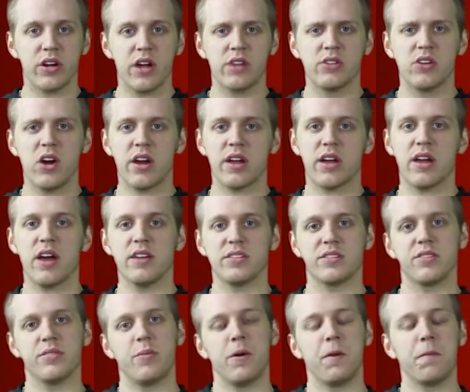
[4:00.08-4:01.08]
target
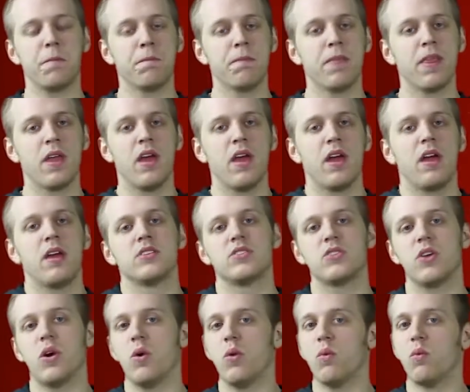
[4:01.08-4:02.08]
customer.
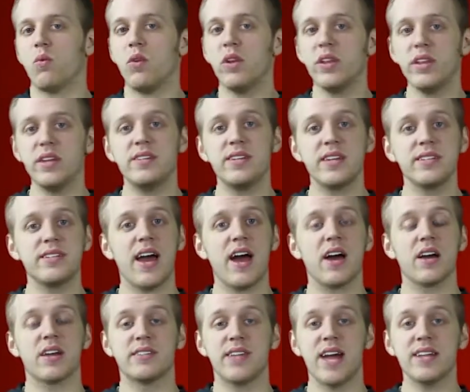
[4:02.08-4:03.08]
So really dig
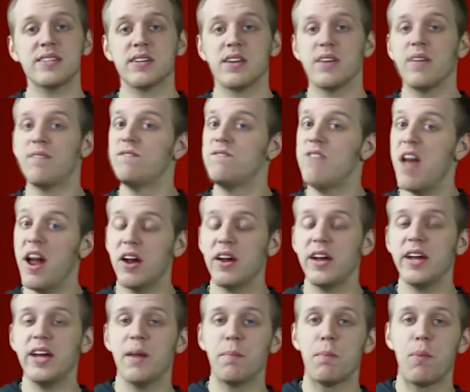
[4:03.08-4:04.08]
down, because that's a
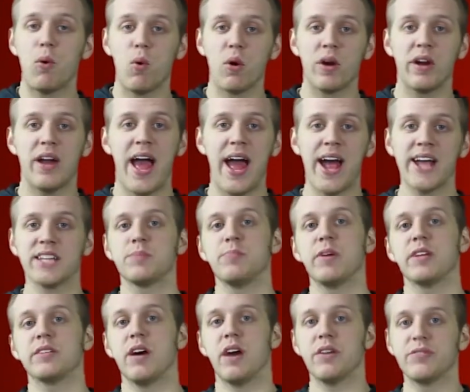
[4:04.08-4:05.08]
very important
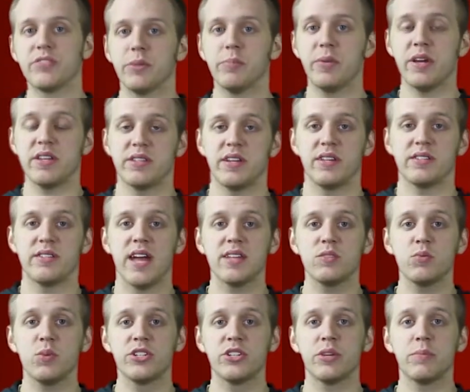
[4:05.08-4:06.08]
aspect of your business.
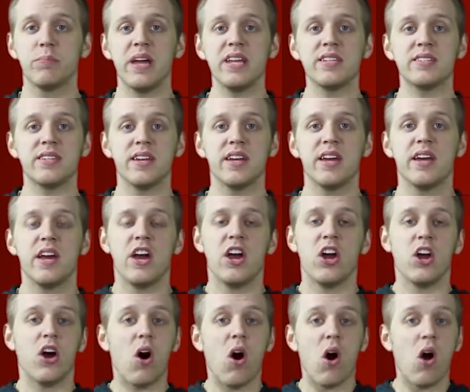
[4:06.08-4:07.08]
That's what you're basing
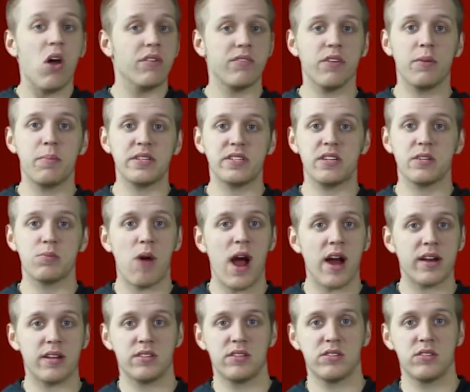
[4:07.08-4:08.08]
all of your business
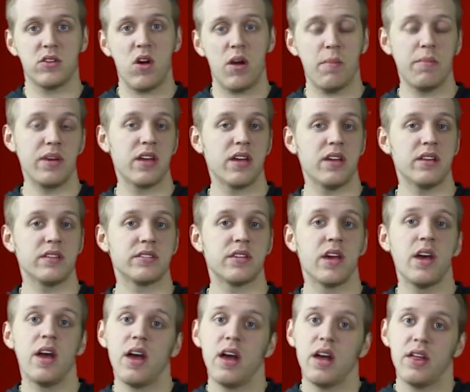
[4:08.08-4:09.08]
practices on, because
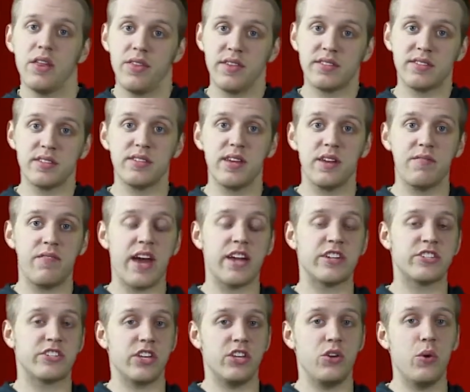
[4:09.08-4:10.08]
this is the
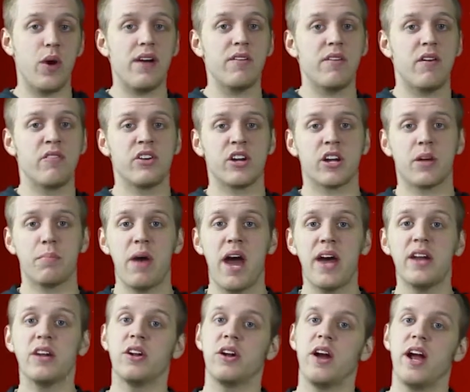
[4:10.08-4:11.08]
advantage that you have over your
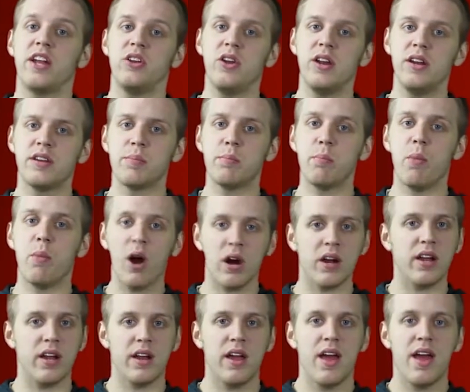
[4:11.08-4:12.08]
competitor, and you need to
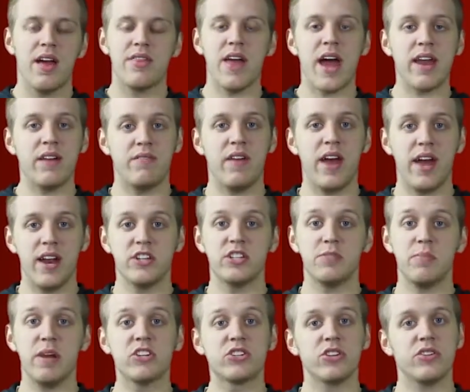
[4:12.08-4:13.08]
market that advantage
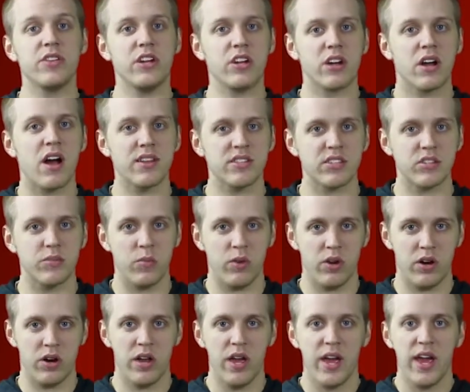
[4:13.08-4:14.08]
and make sure that your
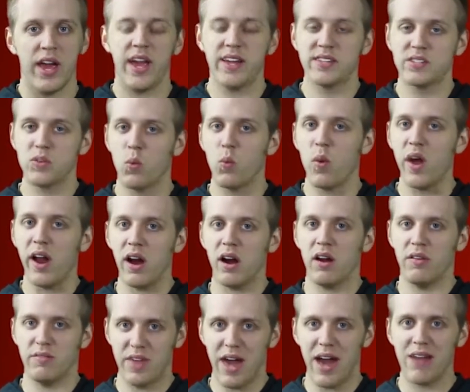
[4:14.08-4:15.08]
customer is aware
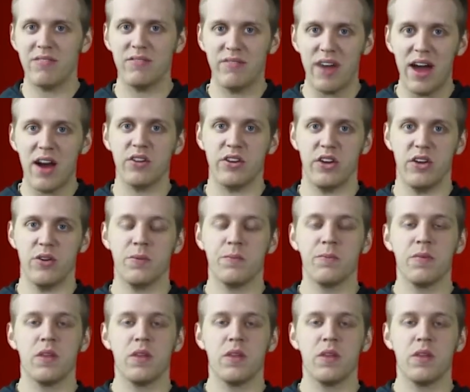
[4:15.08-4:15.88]
of that value.